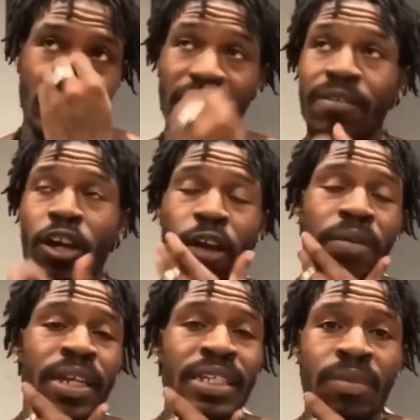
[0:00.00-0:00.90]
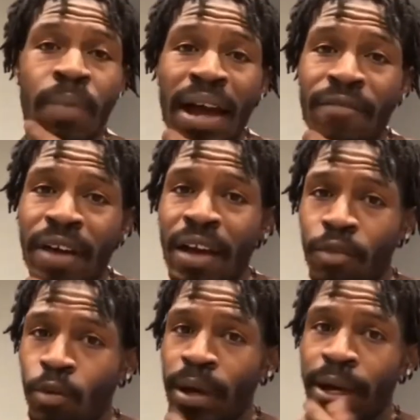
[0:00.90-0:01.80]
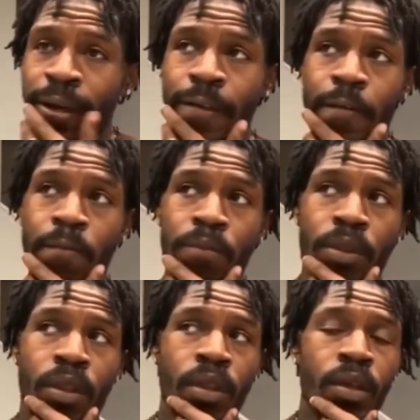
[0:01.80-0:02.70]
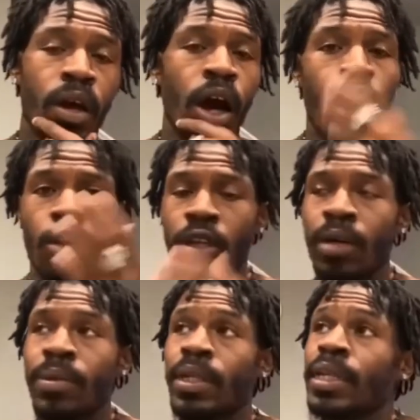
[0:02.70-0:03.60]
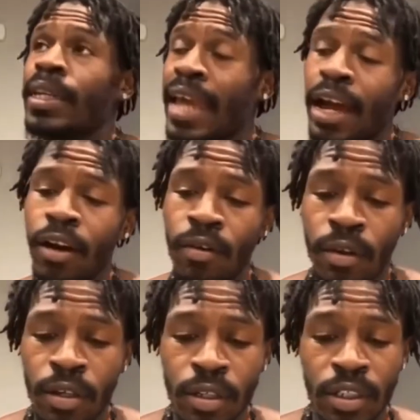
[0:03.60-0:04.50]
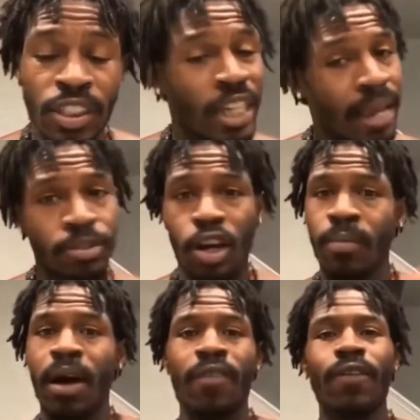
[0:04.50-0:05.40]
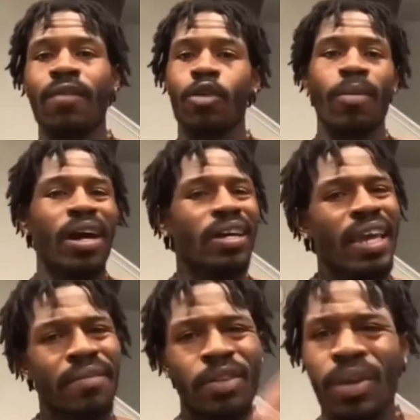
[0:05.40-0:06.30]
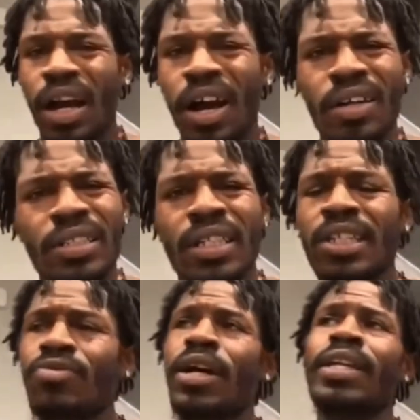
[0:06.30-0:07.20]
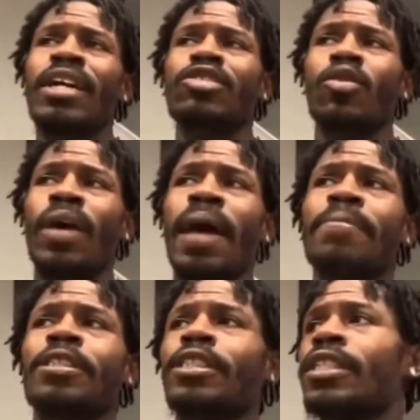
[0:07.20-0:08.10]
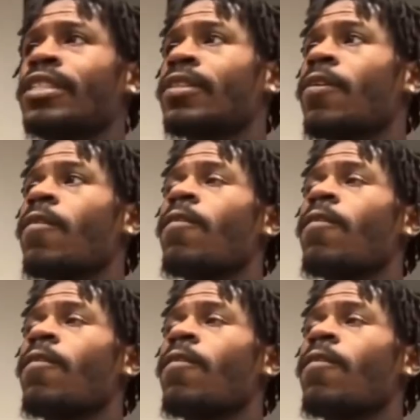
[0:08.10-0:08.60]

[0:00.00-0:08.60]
Steph Curry, he's a Mach 5 robot. All of them. Now, James Harden, Mach 5 robot. Kevin Durant, all these niggas right now. So what happens is this.